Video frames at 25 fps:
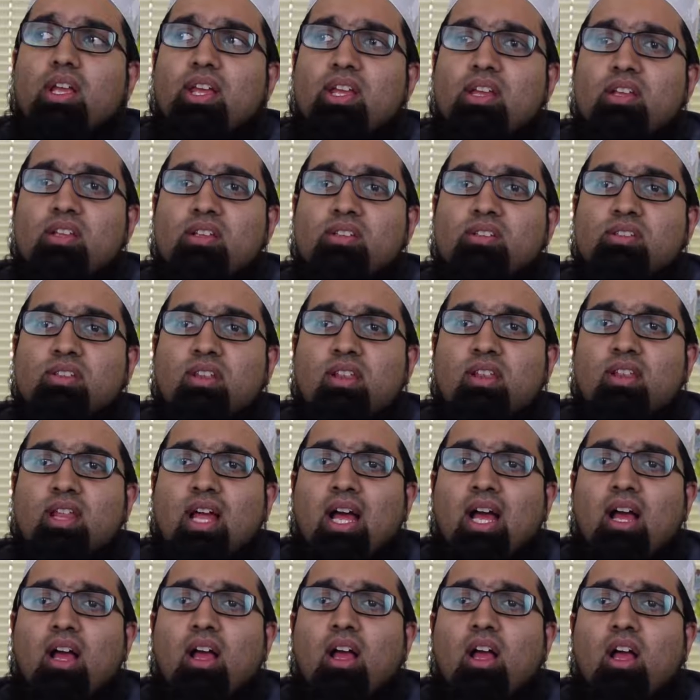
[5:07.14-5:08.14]
is
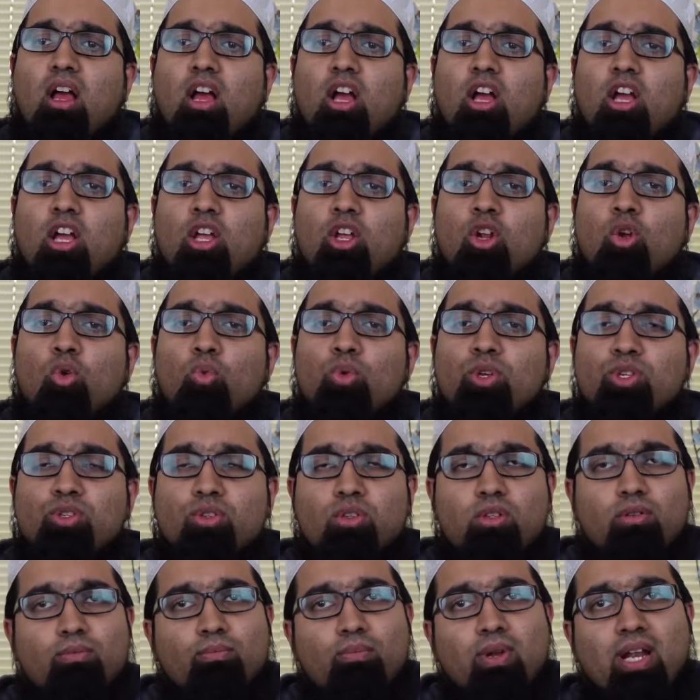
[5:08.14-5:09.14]
that we
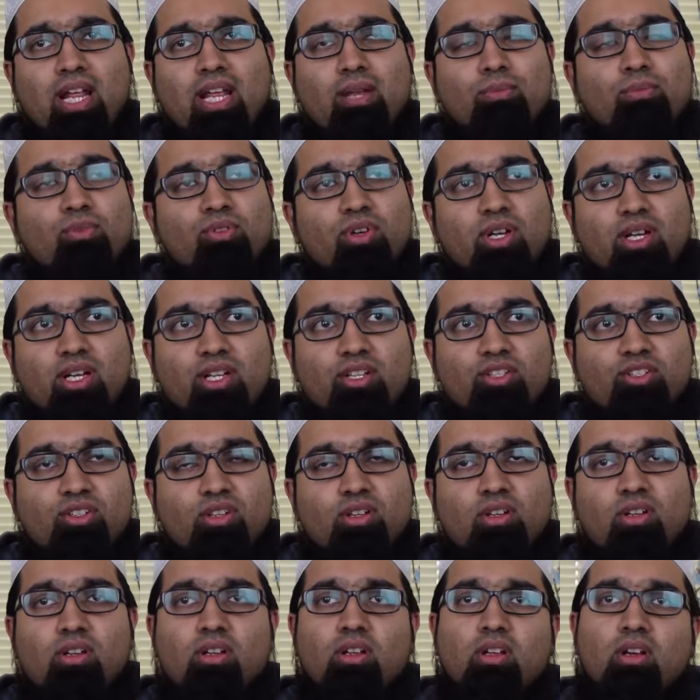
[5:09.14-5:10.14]
shouldn't blame
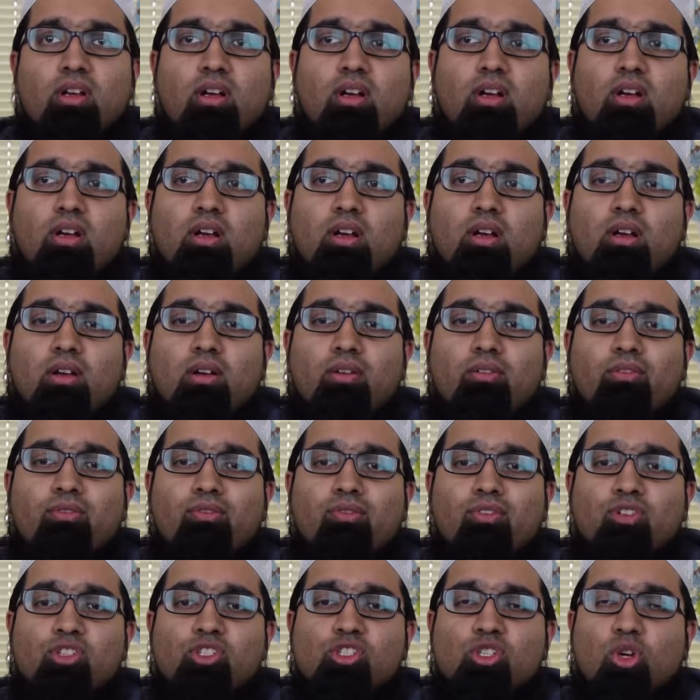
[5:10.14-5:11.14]
religion
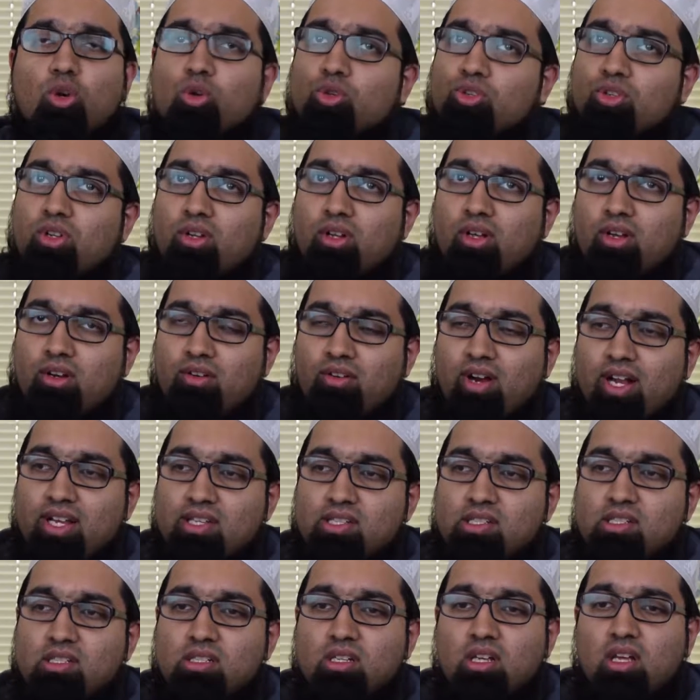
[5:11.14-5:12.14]
for social
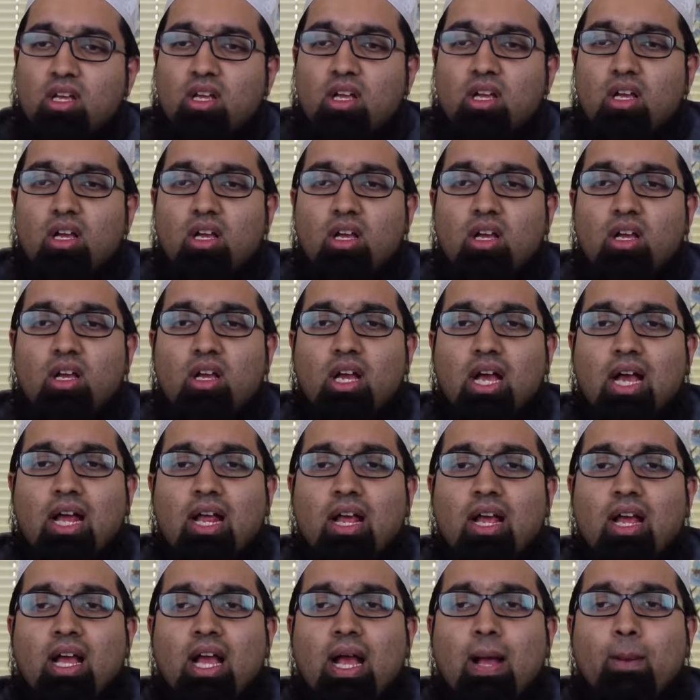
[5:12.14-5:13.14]
unrest,
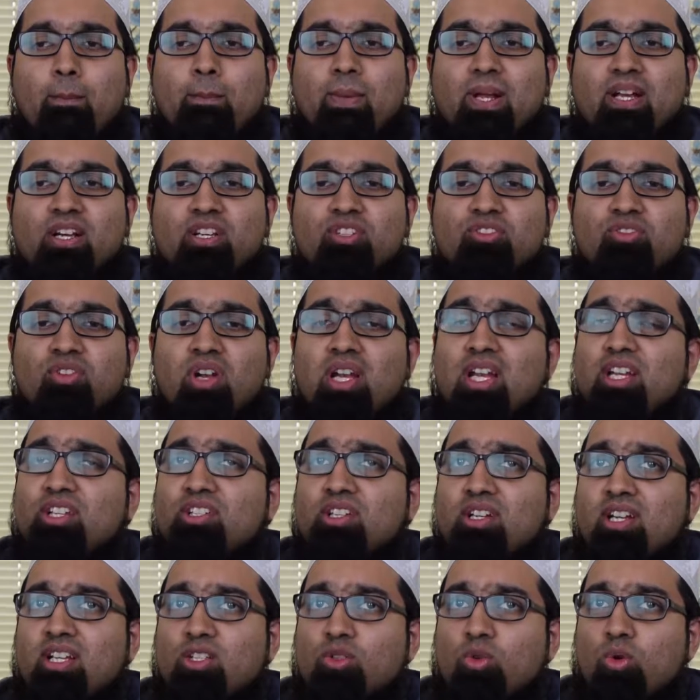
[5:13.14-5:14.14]
because
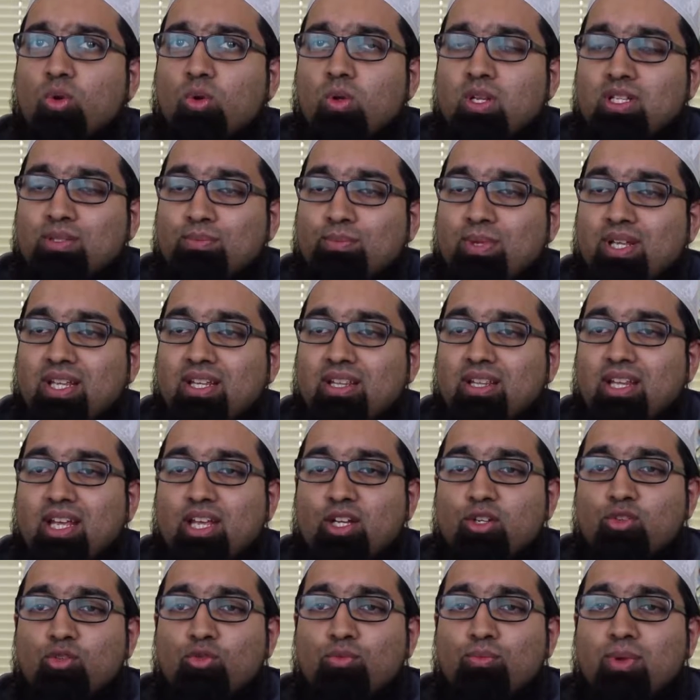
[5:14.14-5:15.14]
religion has always been
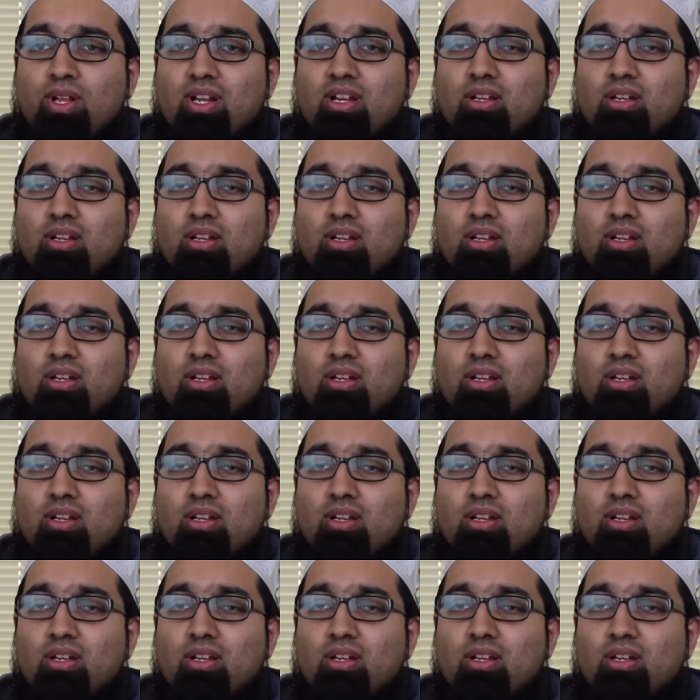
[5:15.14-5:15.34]
there to